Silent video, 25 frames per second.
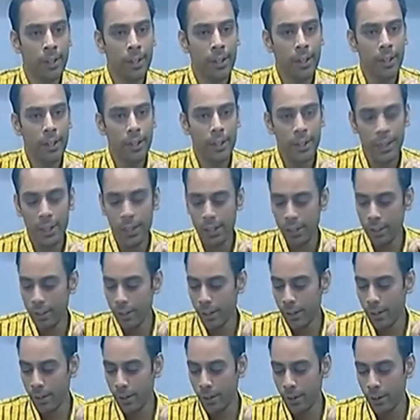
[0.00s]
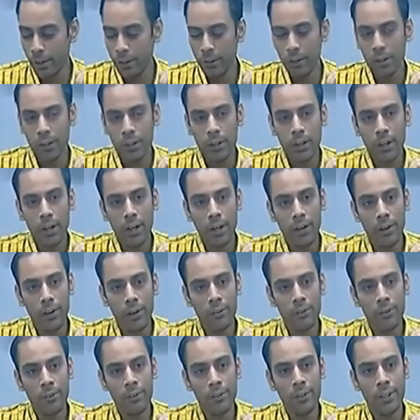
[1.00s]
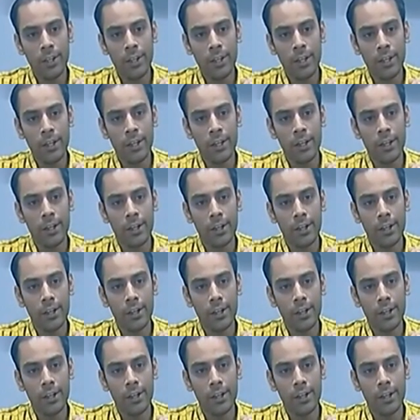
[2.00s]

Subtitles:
He dealt on how they